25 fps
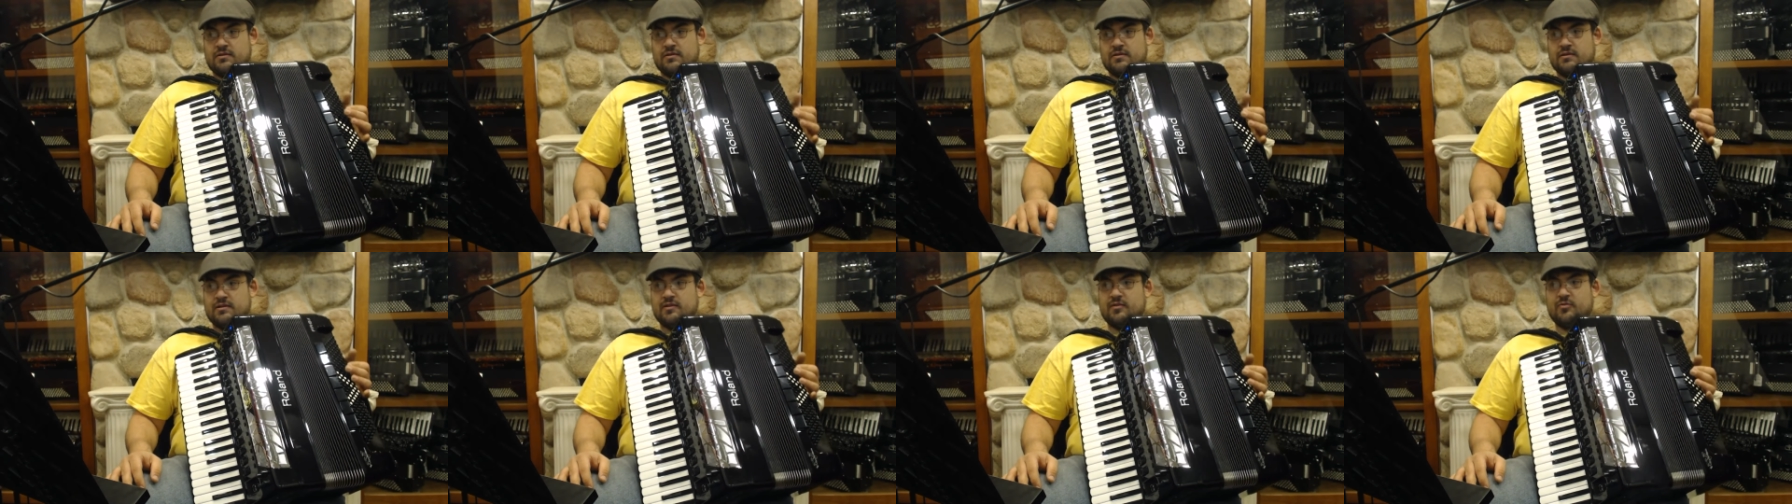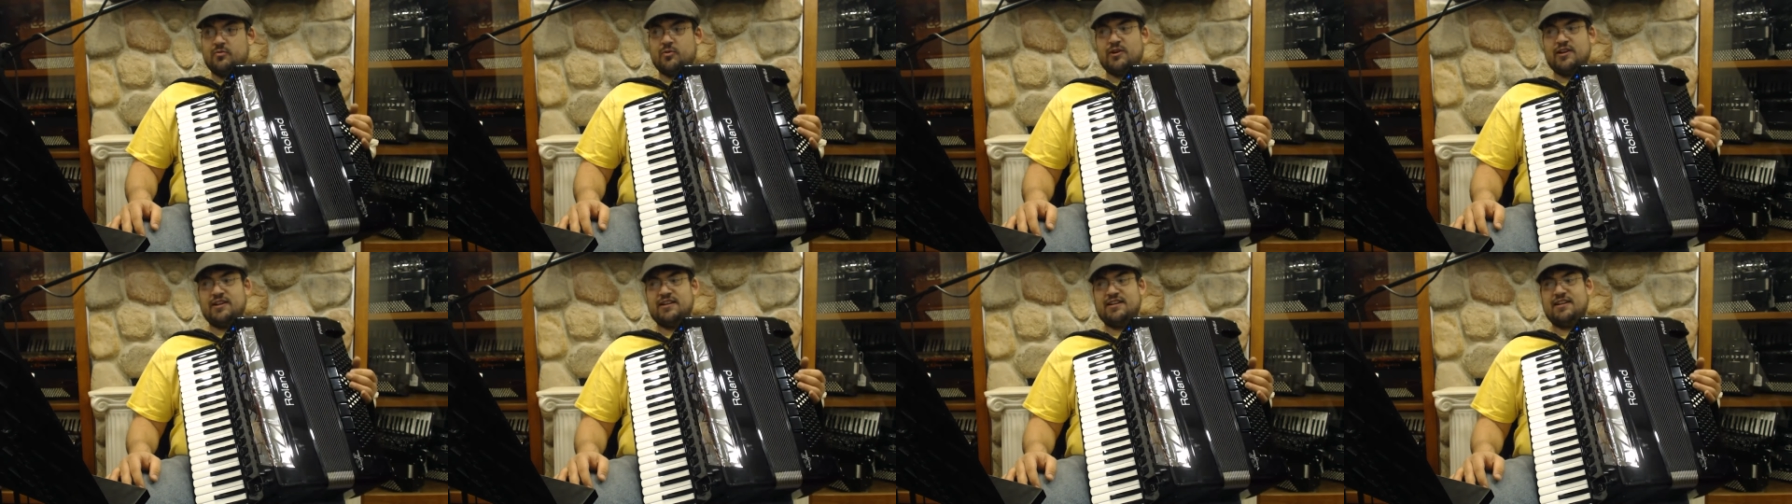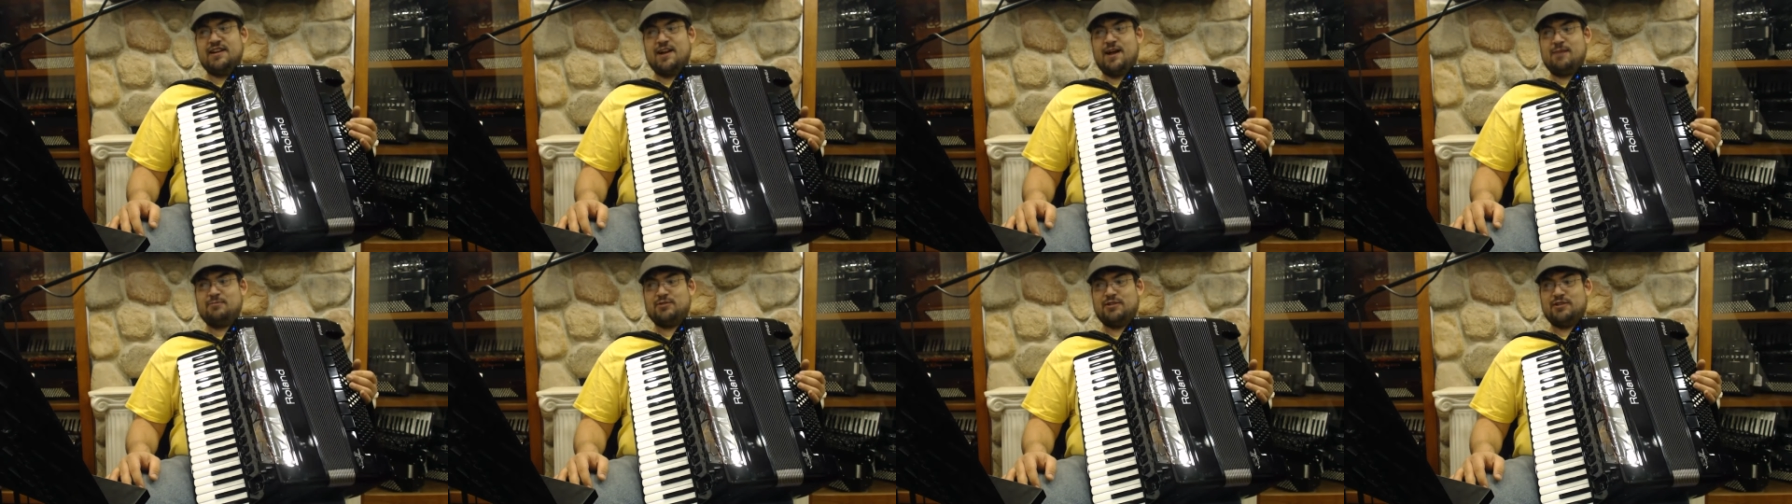It's a pretty neat
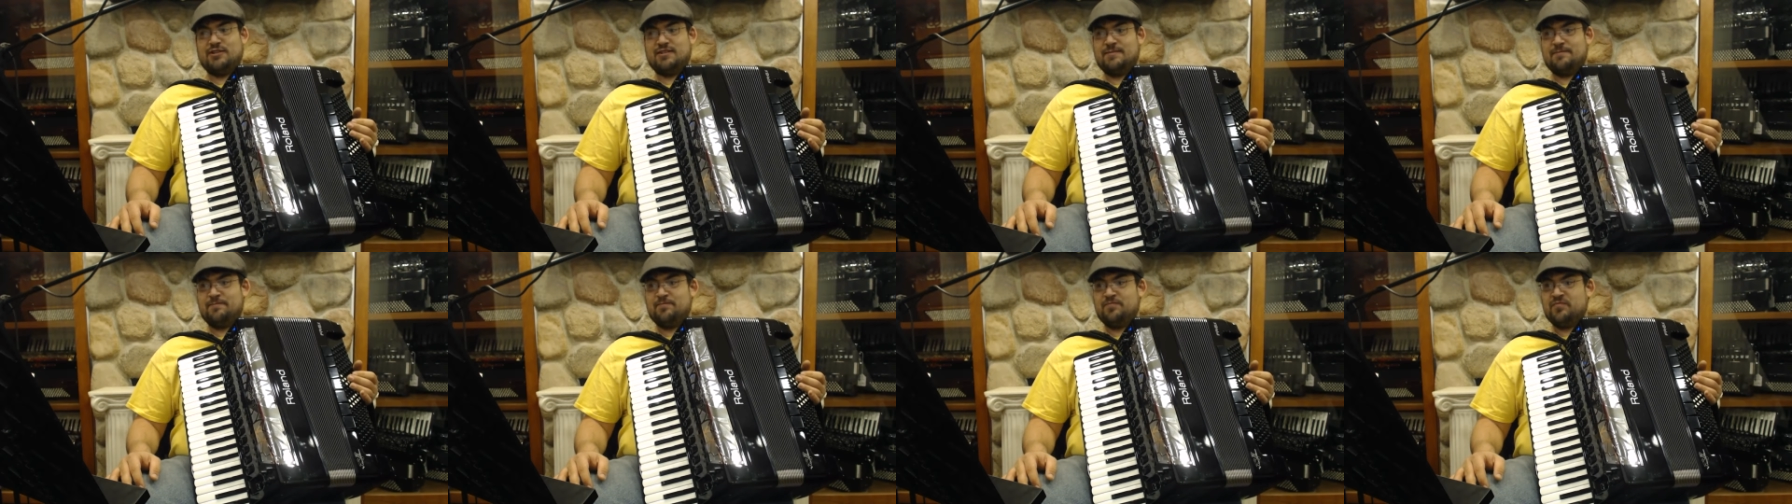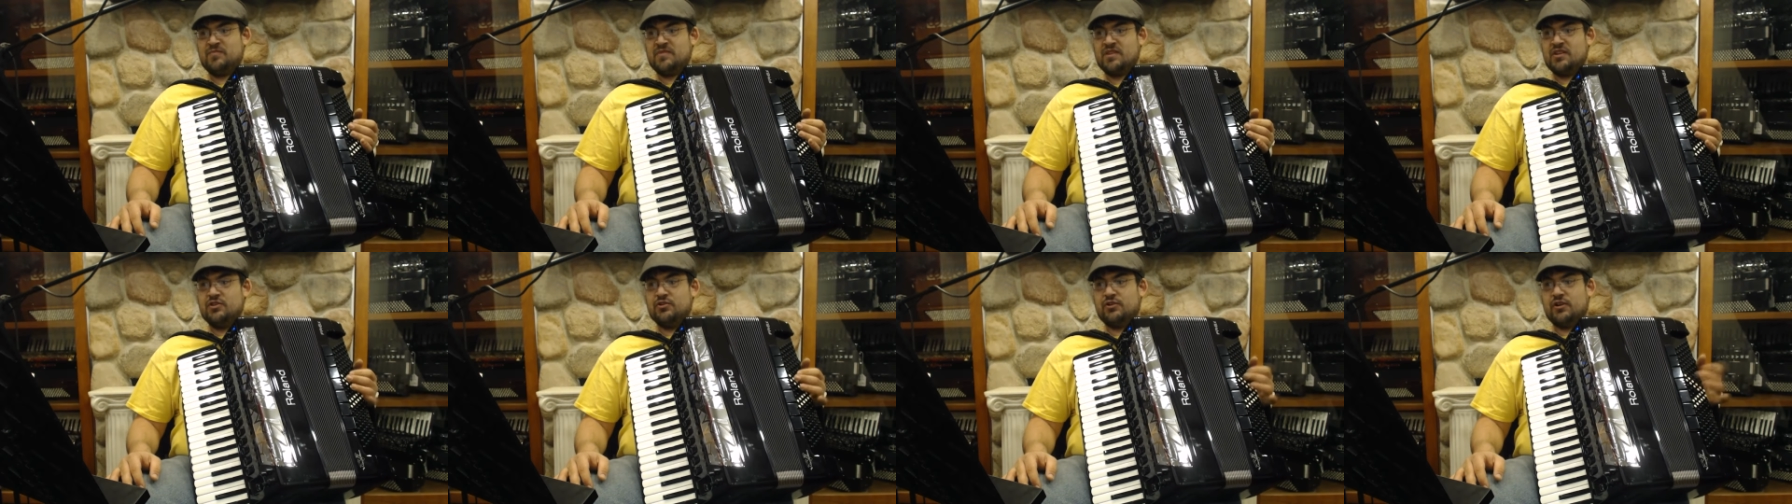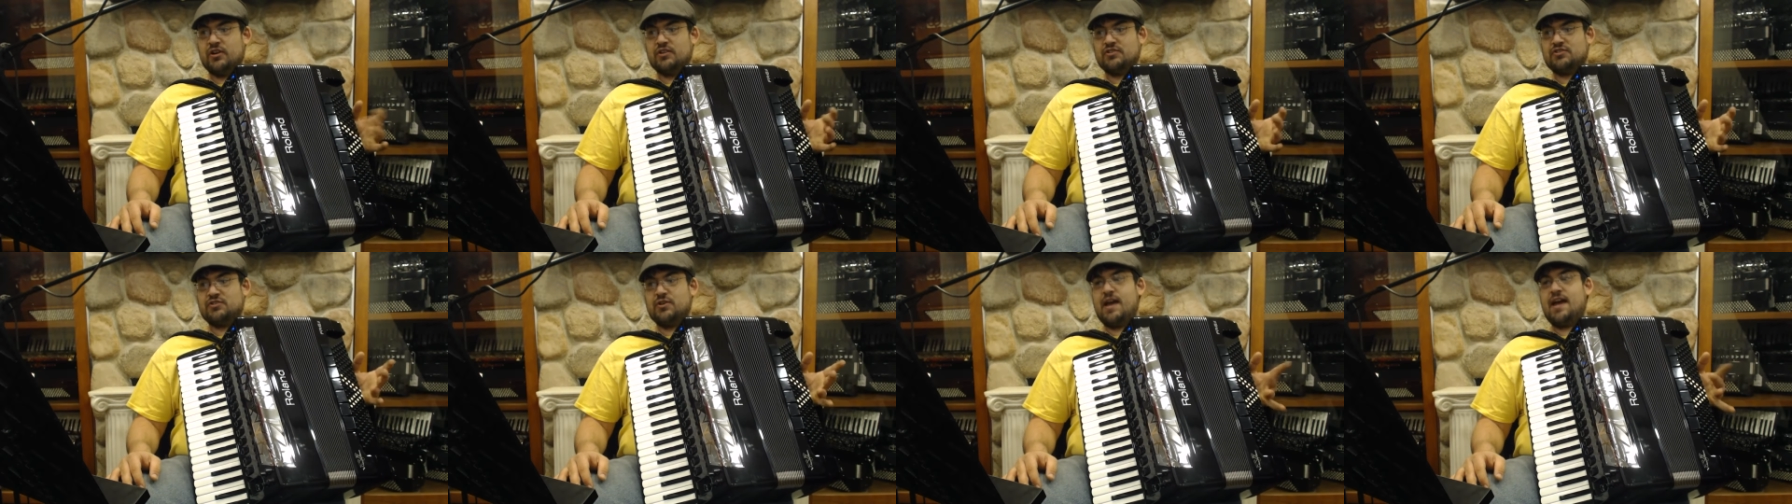option. You can also